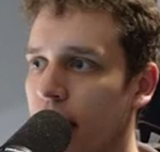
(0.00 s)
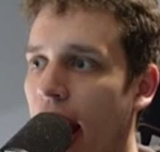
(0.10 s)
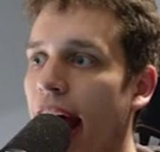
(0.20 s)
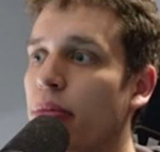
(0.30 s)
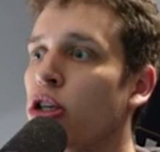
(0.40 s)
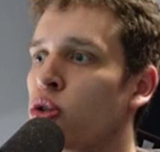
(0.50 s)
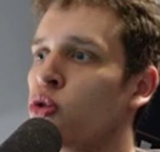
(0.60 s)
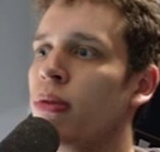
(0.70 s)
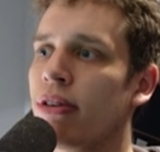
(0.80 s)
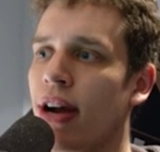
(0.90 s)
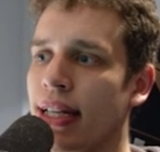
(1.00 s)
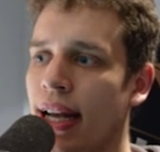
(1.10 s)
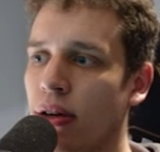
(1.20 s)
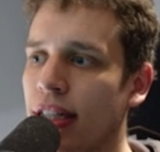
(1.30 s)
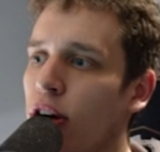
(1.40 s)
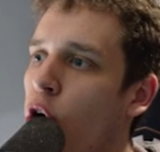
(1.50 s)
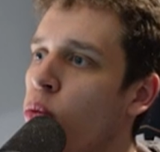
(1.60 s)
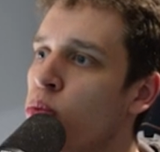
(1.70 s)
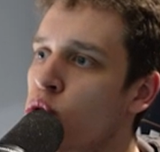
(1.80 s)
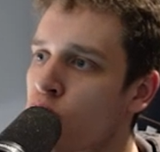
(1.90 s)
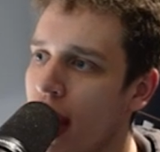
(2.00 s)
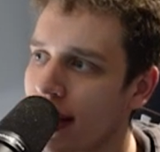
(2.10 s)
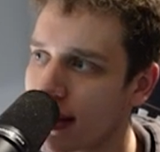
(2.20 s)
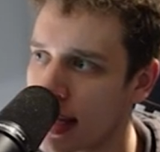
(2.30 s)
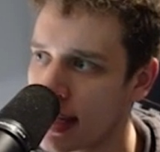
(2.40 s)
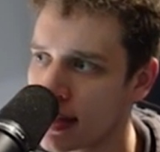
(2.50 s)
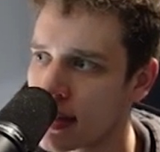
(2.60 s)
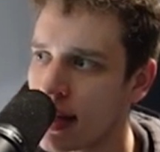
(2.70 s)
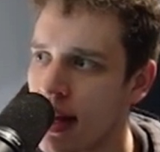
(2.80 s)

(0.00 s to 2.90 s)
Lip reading: I'm assuming right now that Homura thinks